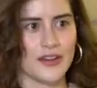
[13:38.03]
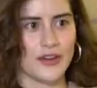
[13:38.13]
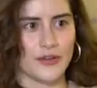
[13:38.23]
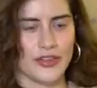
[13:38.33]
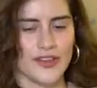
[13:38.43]
You
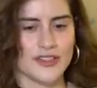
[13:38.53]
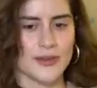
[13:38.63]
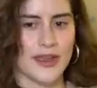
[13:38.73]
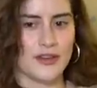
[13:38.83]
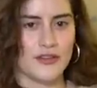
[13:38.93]
know, things
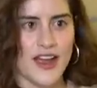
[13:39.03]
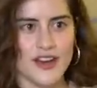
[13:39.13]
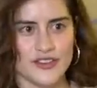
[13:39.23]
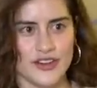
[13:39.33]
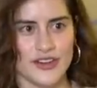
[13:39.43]
are
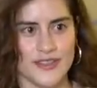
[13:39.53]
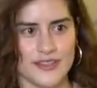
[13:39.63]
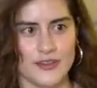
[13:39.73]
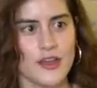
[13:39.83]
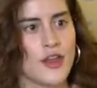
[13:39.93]
manufactured. If
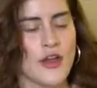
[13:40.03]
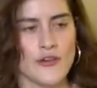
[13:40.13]
it's a